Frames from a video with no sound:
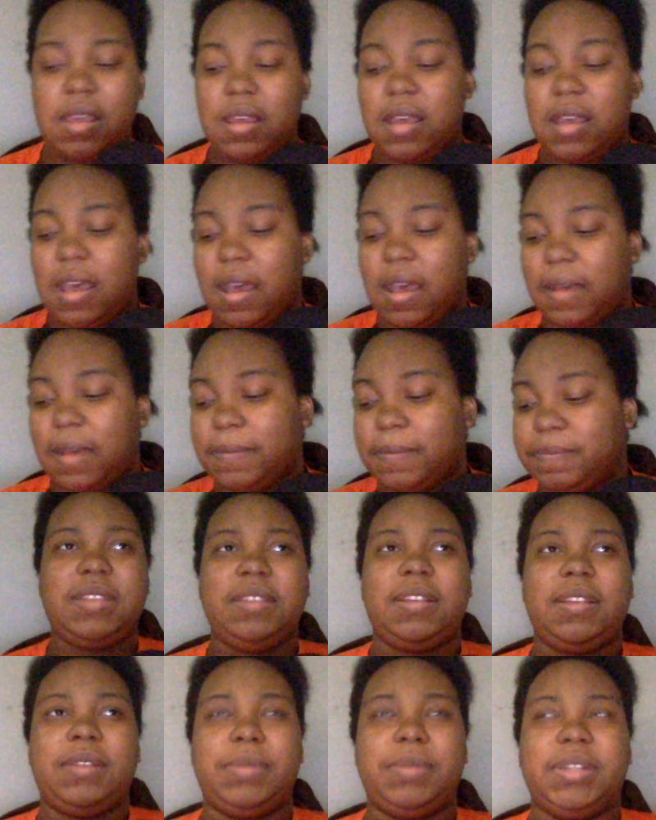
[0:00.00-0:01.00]

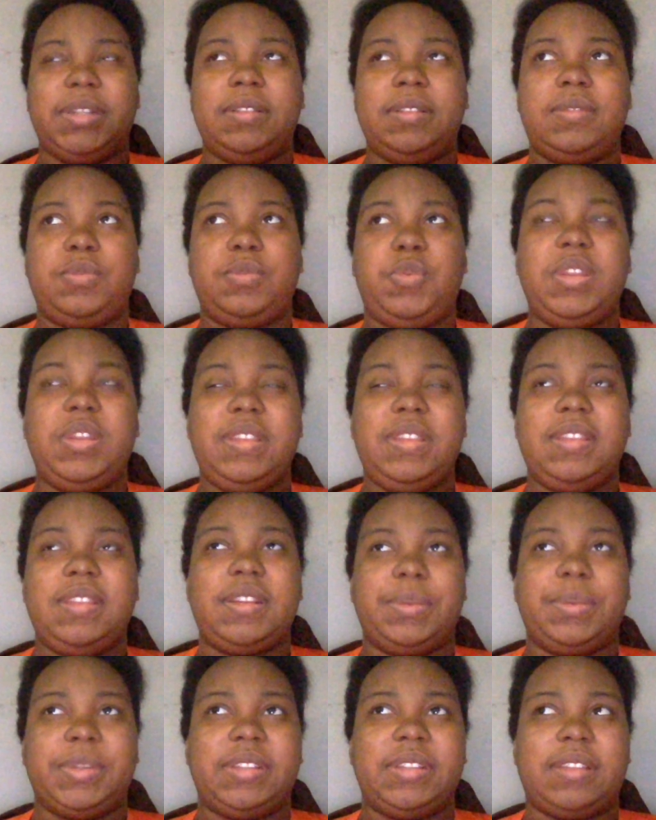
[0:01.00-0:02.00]
One thing that I
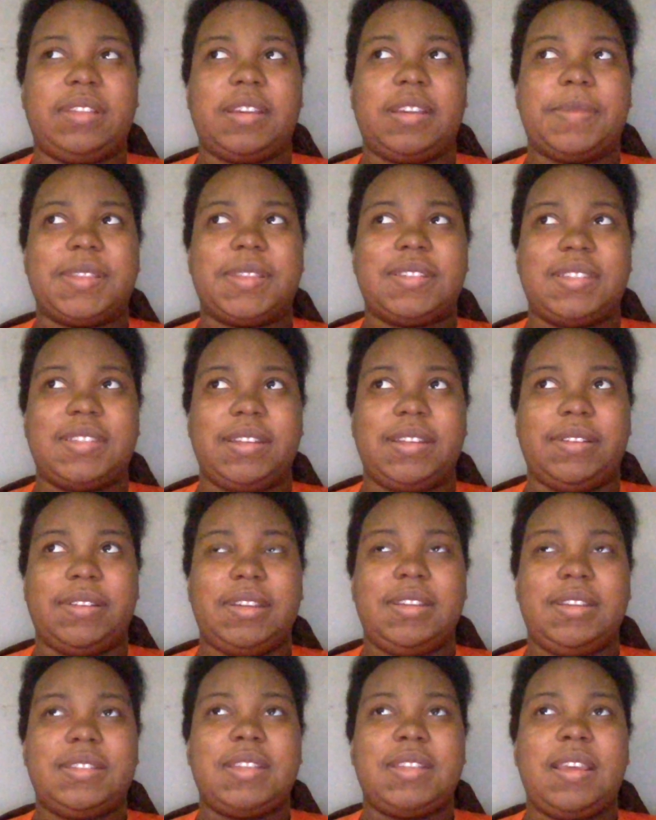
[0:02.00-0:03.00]
really like about the
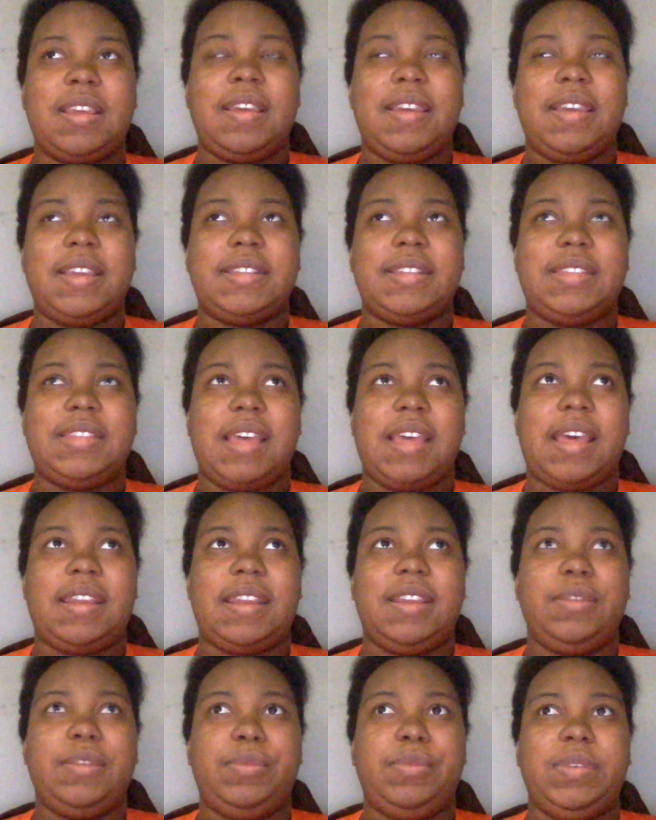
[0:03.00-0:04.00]
series is that
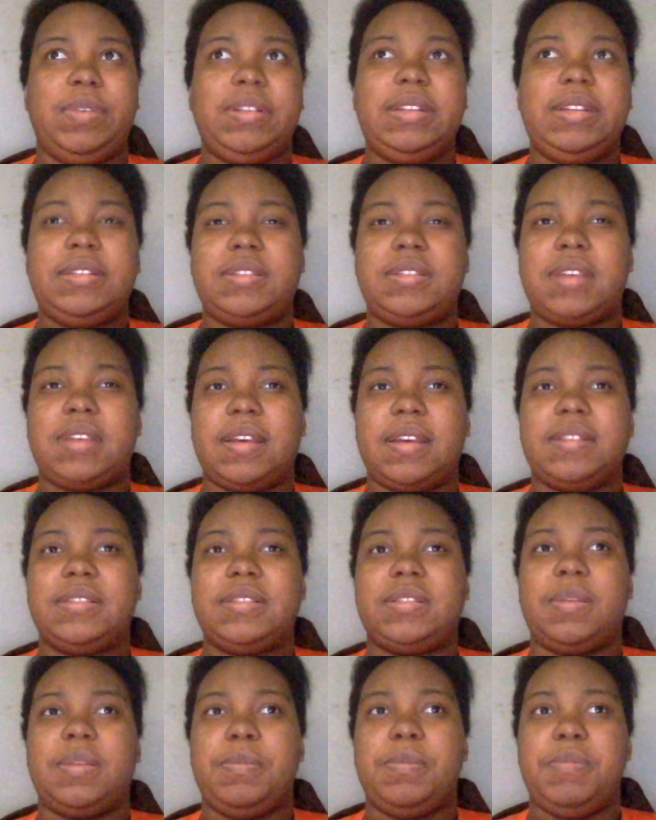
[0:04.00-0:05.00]
it really
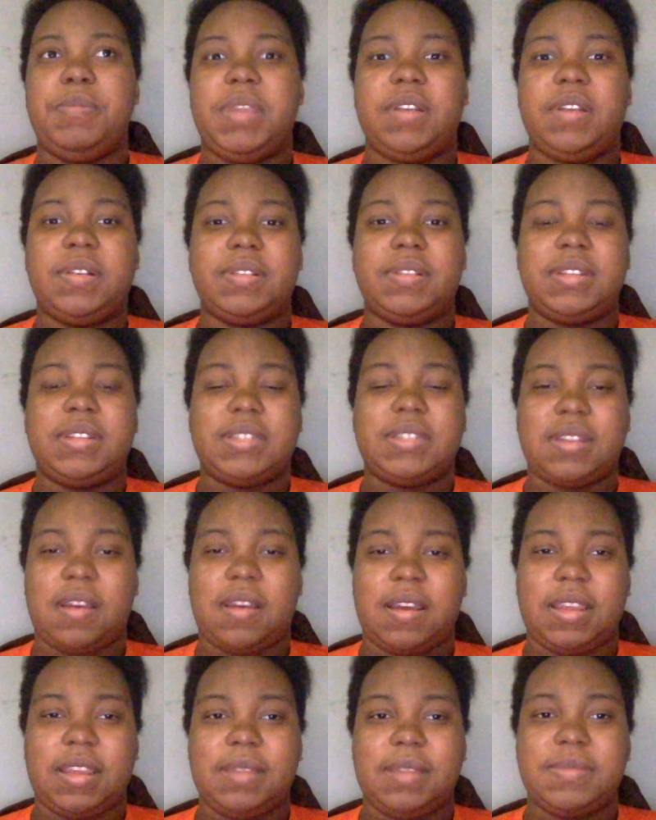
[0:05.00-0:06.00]
does mirror the
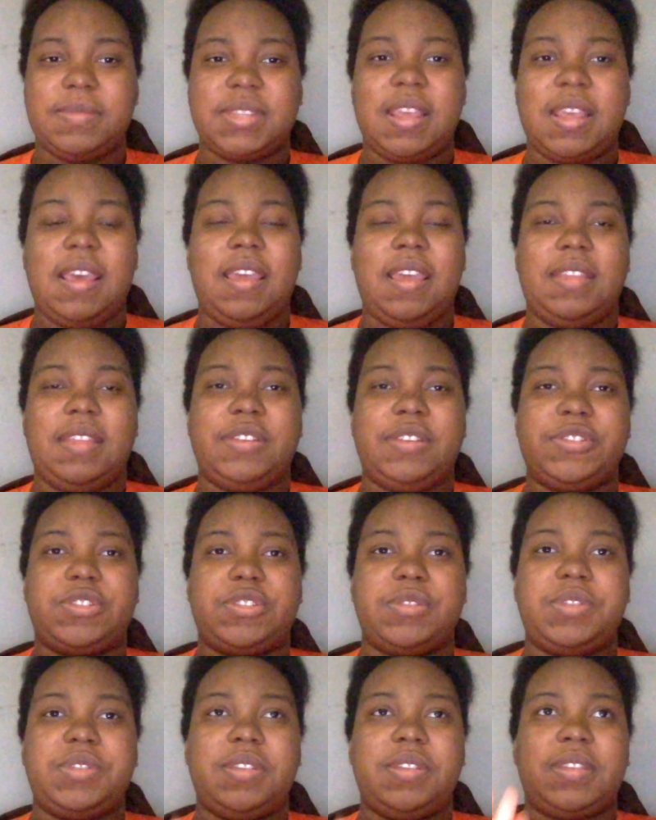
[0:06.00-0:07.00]
times, and it
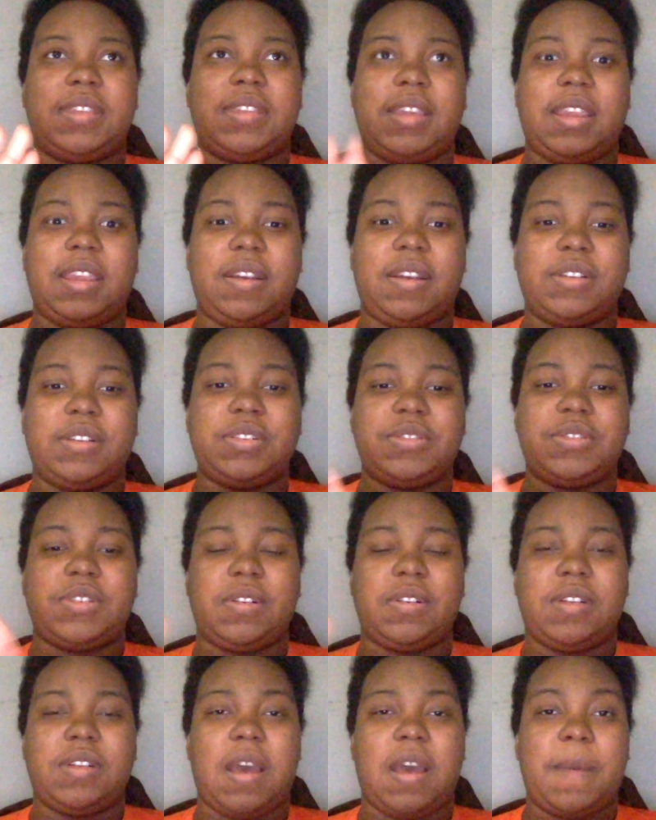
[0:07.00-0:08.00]
shows you that the characters
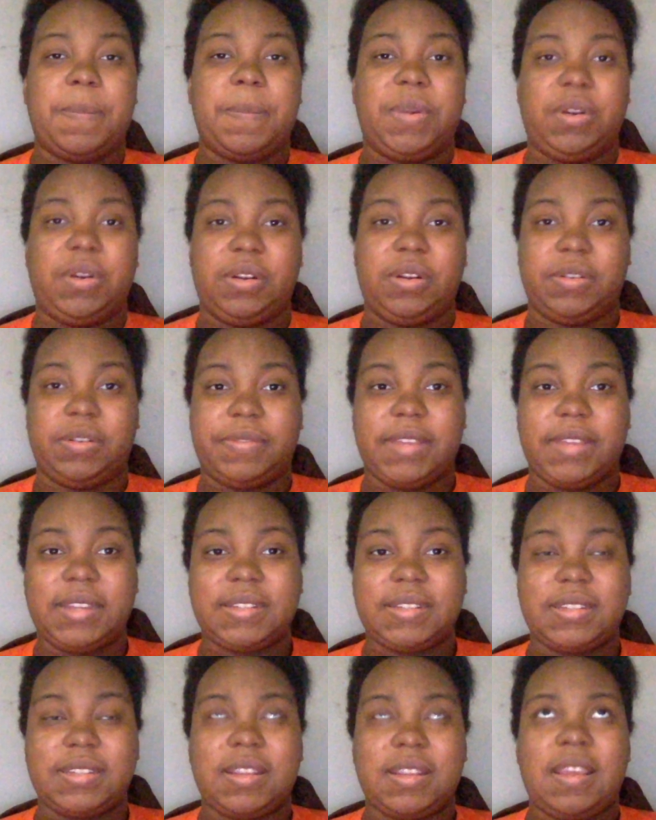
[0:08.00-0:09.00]
are not
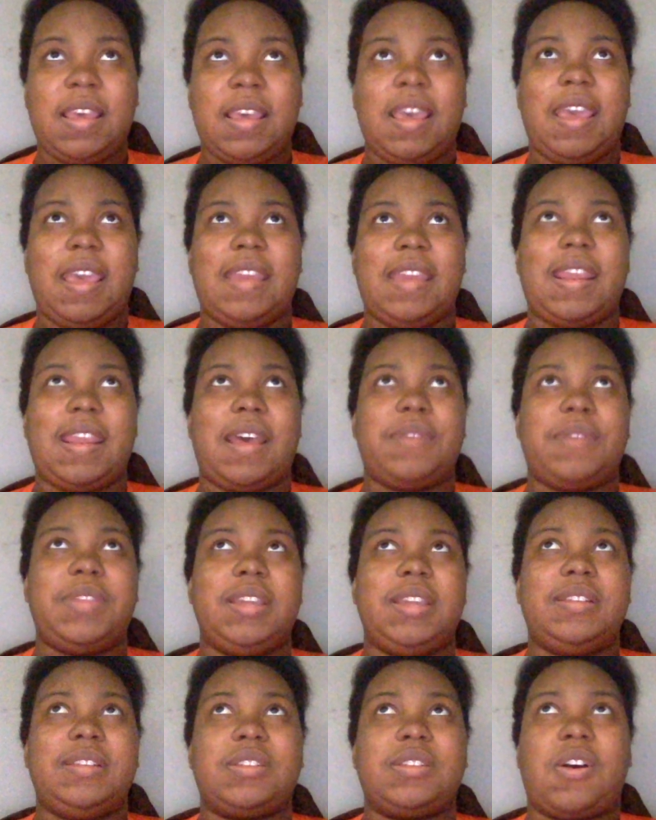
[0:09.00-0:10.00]
perfect, and how
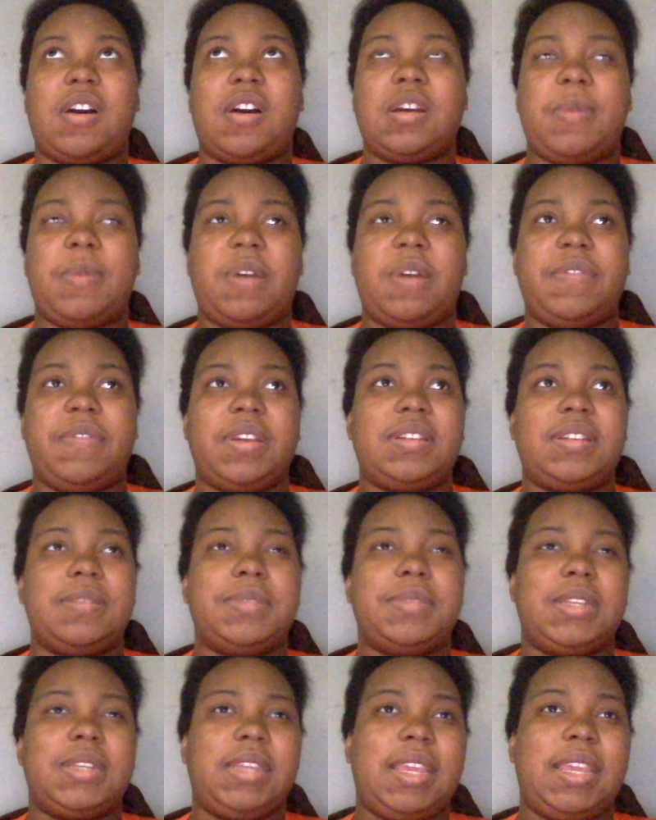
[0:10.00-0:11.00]
they talk about
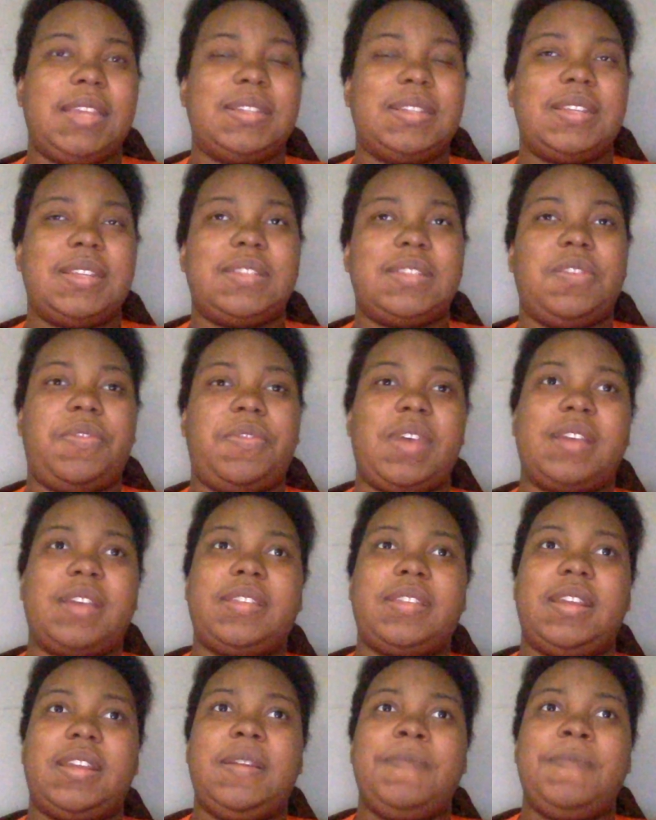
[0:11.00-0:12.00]
victims and cases, the fact
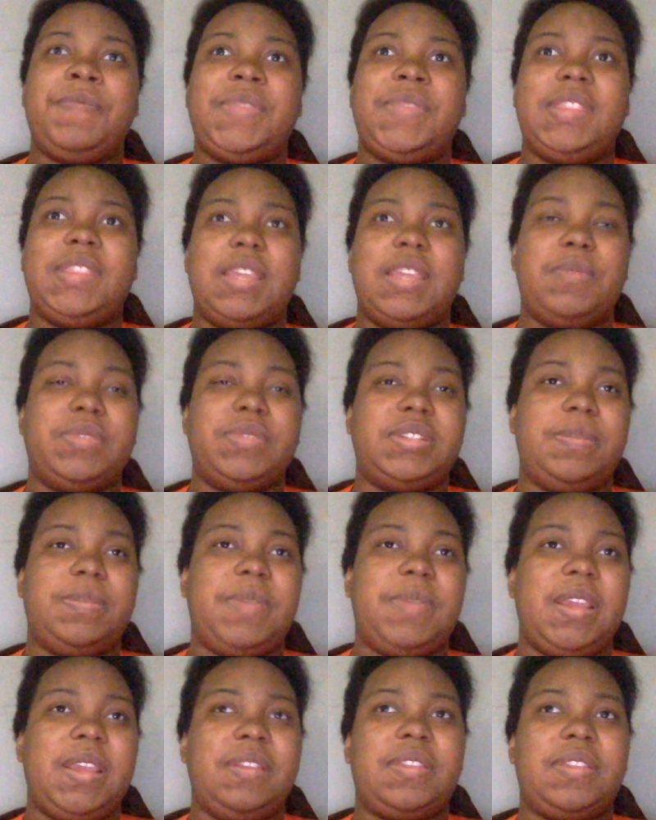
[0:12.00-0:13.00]
that they will
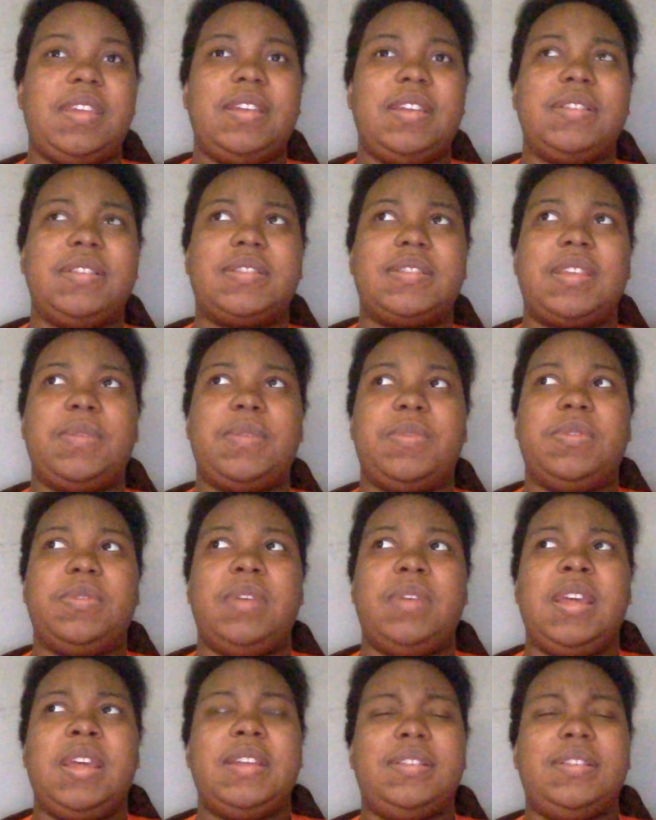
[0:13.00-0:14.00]
debate things, they will
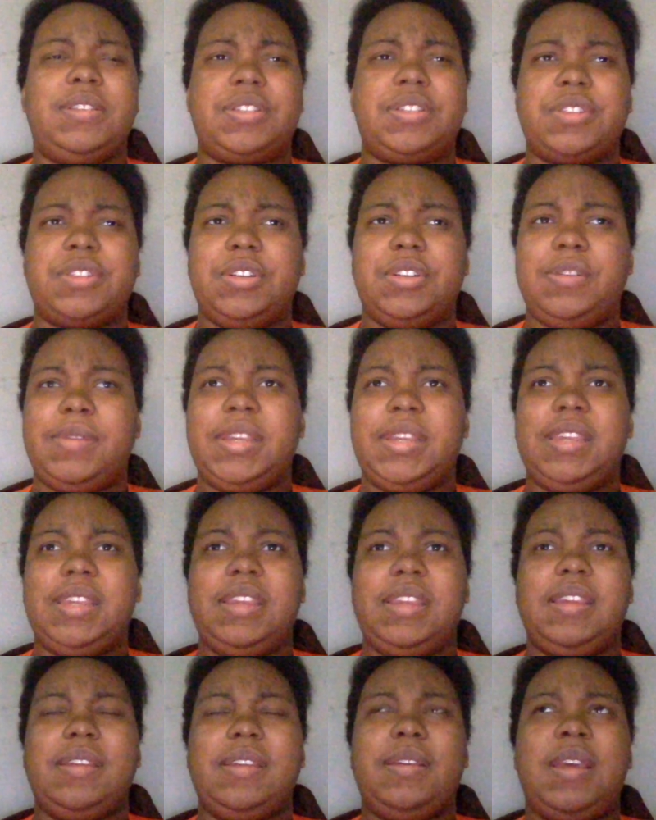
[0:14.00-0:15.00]

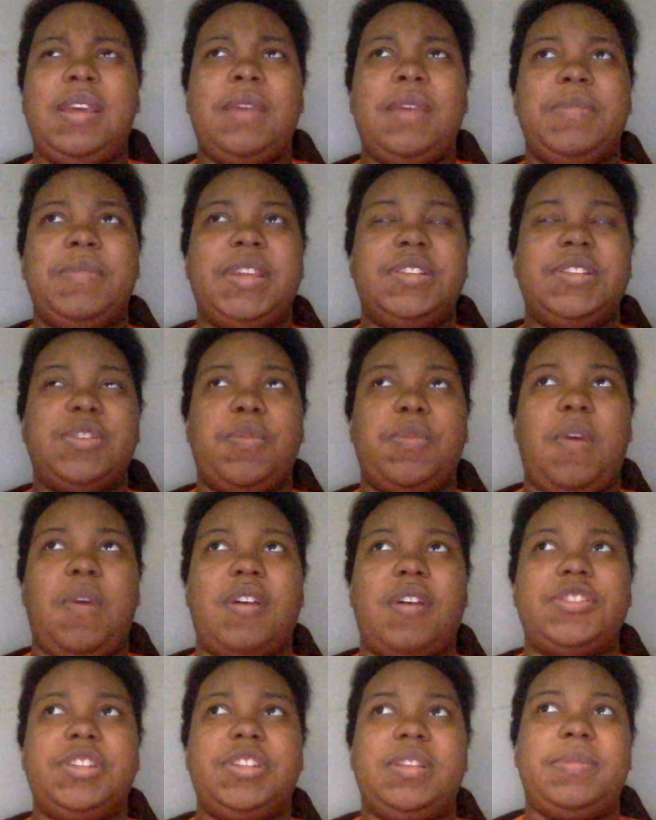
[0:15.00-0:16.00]
disagree, because you're
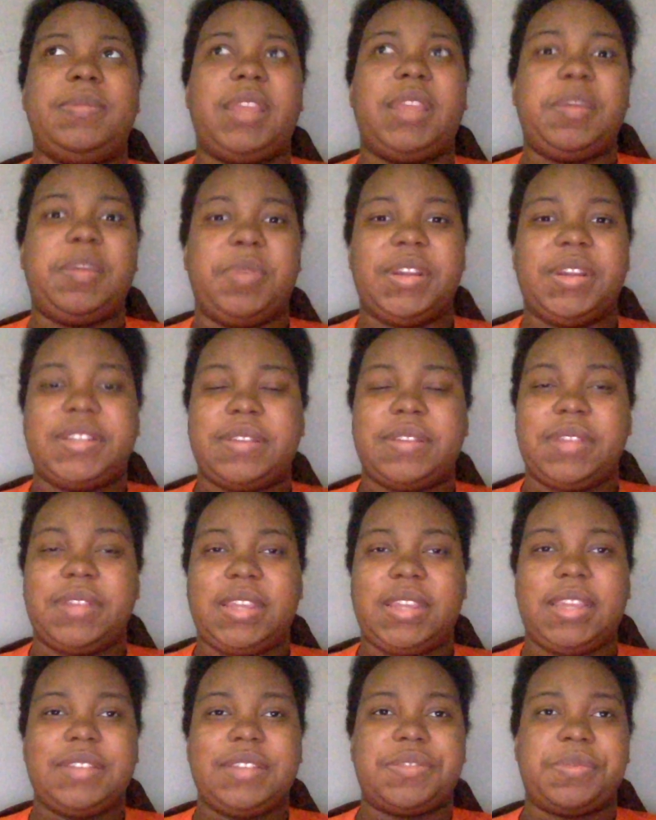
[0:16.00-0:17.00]
watching them like break down the case.